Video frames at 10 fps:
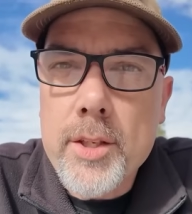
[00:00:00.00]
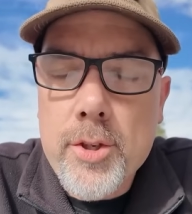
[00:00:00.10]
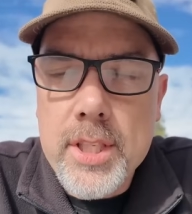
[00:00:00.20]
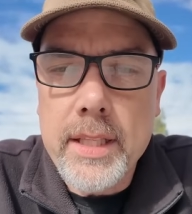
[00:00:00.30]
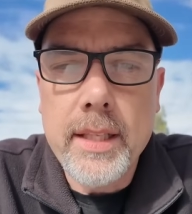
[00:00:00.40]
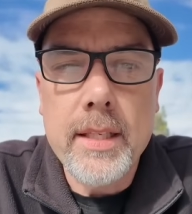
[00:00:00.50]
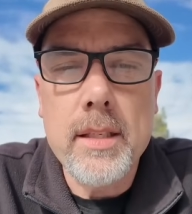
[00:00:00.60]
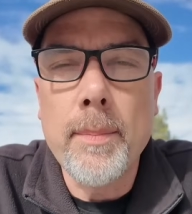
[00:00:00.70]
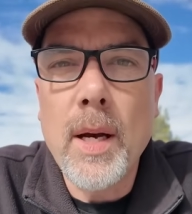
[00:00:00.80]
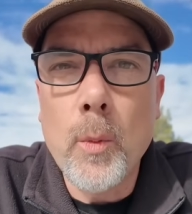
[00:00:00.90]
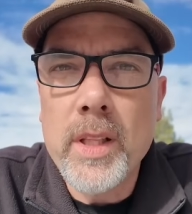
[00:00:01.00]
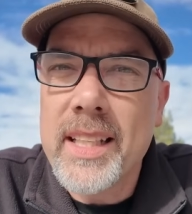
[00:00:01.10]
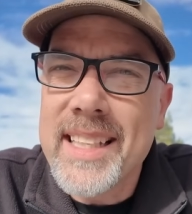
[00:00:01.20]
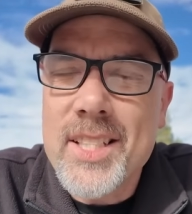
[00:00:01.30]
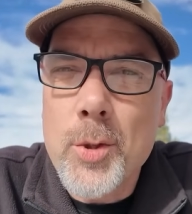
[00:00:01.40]
of the interesting things about
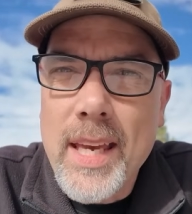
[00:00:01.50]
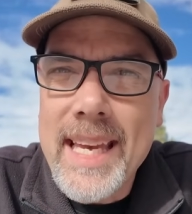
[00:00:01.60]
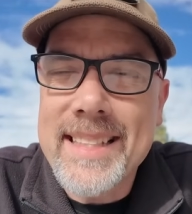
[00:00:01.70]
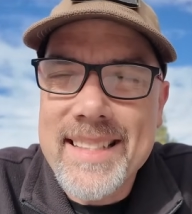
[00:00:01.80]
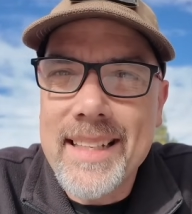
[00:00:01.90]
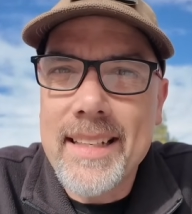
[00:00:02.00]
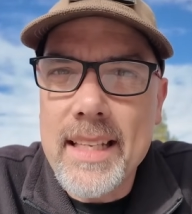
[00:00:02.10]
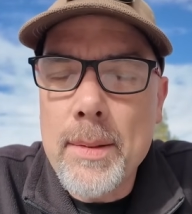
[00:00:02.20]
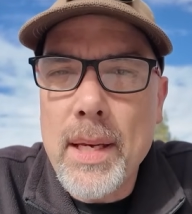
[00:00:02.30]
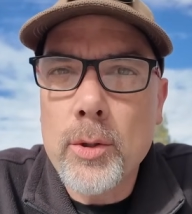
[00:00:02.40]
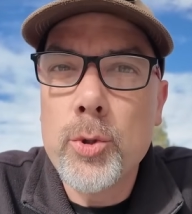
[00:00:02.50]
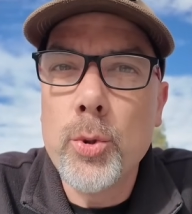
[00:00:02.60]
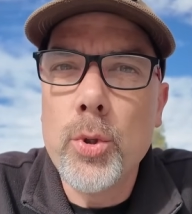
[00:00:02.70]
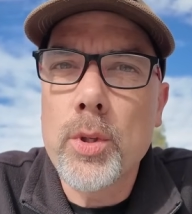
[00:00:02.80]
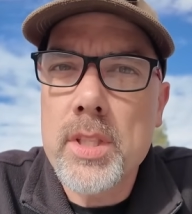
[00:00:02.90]
WinLink is you can't send an email
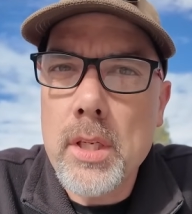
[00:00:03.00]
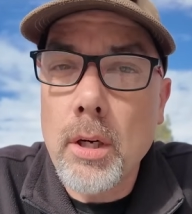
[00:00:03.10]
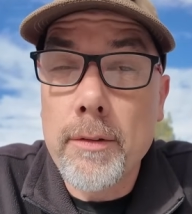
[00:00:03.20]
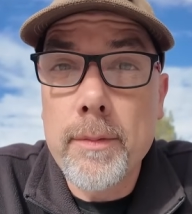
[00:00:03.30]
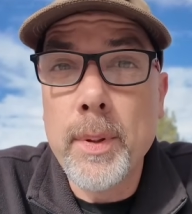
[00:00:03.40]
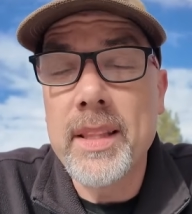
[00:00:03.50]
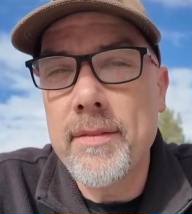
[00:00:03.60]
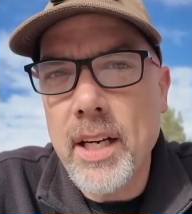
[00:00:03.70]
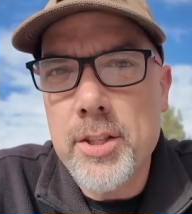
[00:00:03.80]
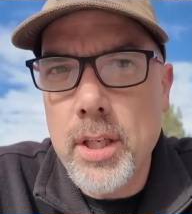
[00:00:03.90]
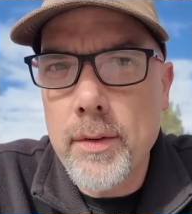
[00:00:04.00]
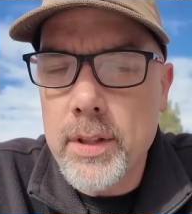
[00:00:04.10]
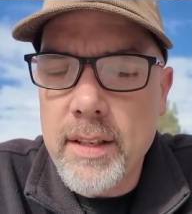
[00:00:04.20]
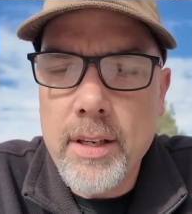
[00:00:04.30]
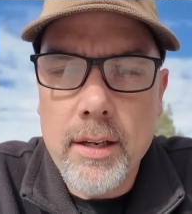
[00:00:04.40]
to yourself, but they've got you
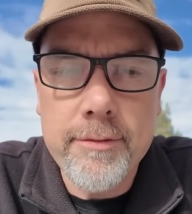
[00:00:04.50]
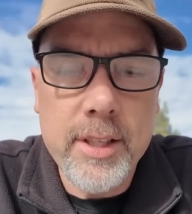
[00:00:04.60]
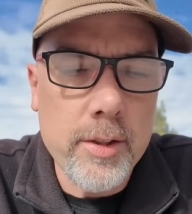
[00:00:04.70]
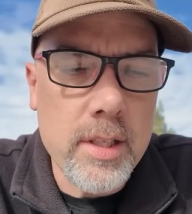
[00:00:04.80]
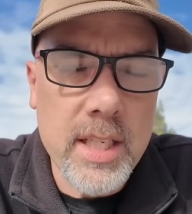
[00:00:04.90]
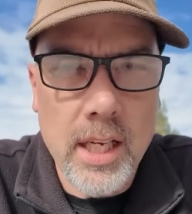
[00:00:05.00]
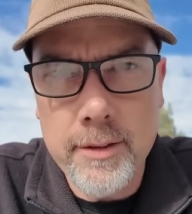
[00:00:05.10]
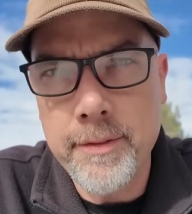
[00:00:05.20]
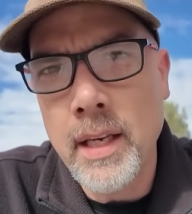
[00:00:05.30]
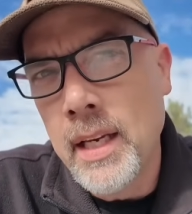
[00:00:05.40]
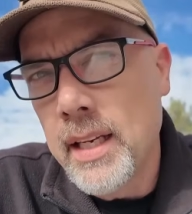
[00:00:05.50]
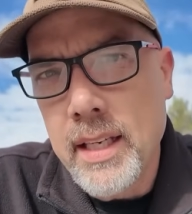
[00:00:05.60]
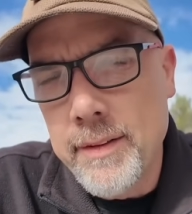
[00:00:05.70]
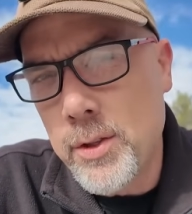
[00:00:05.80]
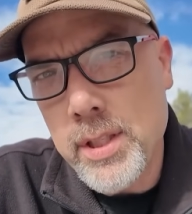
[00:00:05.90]
covered. They've kind of figured this out. If
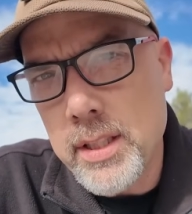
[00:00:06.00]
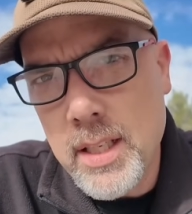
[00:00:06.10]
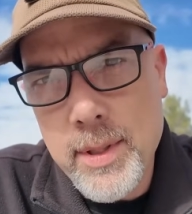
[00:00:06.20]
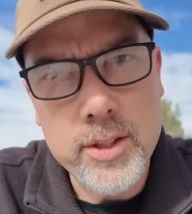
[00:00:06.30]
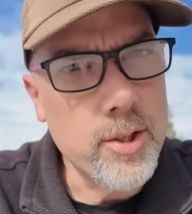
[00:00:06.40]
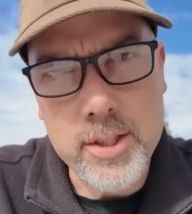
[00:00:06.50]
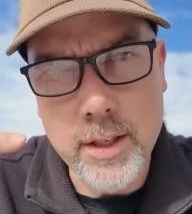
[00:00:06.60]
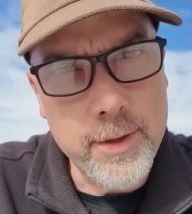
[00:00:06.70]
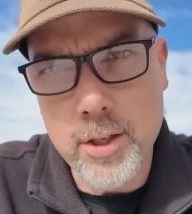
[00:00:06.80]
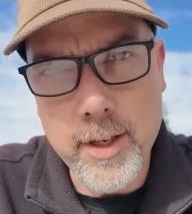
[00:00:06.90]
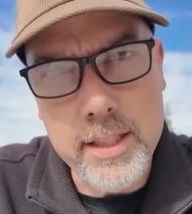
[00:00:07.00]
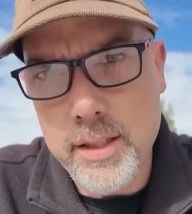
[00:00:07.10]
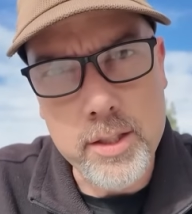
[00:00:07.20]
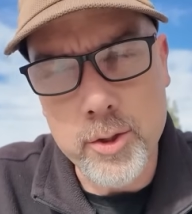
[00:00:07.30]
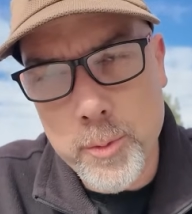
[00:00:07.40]
if you send an email to yourself, it
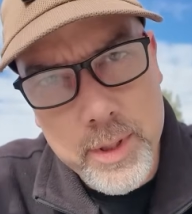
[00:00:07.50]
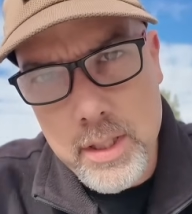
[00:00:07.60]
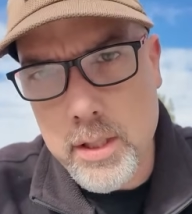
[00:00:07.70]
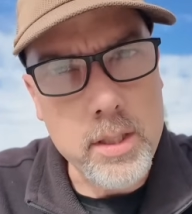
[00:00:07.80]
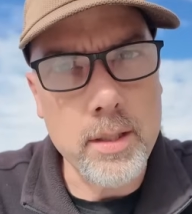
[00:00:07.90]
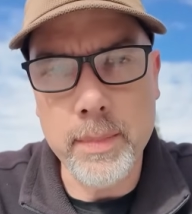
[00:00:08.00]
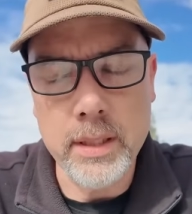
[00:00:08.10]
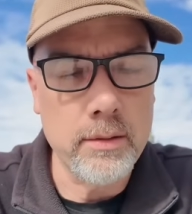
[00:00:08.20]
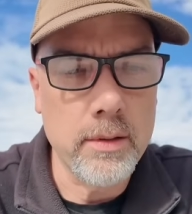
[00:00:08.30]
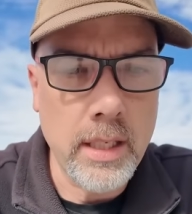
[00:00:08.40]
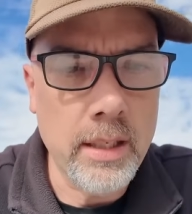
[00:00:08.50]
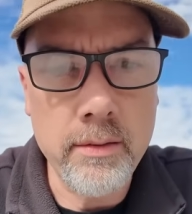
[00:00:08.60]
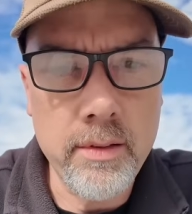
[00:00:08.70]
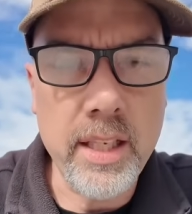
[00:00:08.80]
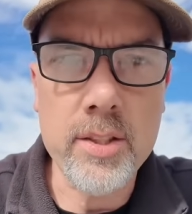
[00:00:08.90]
creates this loop in the system and,
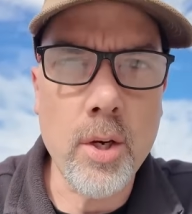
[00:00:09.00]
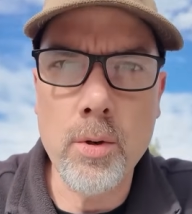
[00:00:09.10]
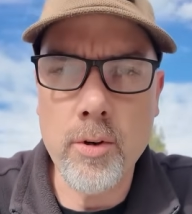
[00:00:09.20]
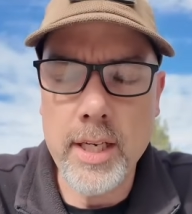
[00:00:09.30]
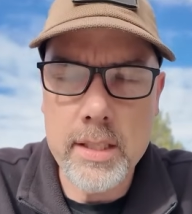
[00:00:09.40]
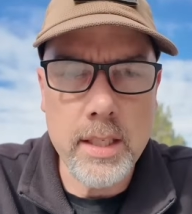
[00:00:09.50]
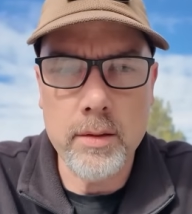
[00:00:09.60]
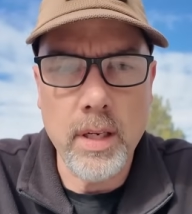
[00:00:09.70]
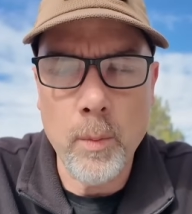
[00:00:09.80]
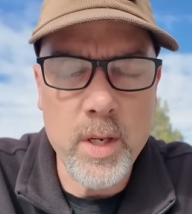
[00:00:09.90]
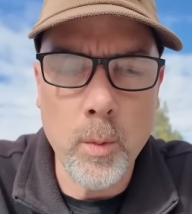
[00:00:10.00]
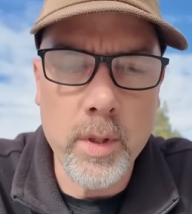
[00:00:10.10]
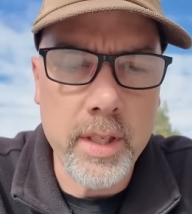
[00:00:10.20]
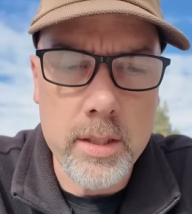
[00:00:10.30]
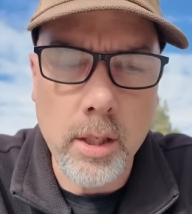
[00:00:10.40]
and things go crazy and, and we don't
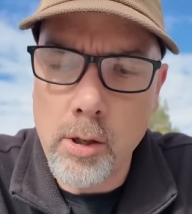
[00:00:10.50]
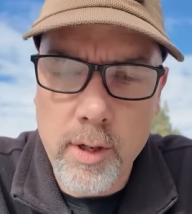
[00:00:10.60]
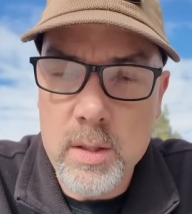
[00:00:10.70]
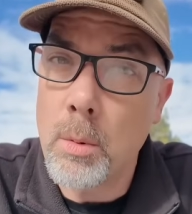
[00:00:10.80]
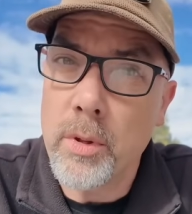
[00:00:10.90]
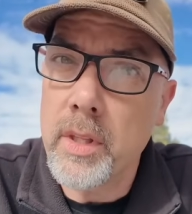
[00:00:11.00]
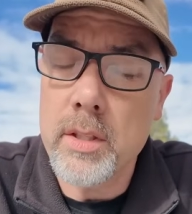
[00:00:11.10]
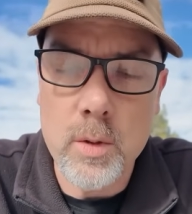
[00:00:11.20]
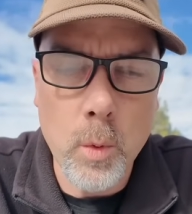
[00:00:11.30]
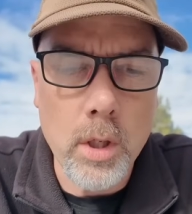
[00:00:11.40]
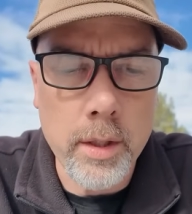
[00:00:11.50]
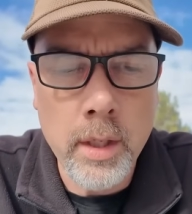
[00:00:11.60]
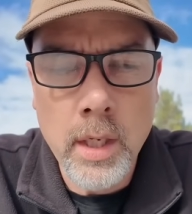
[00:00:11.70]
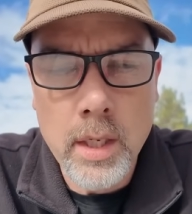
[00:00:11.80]
want things to go crazy. We want things to work.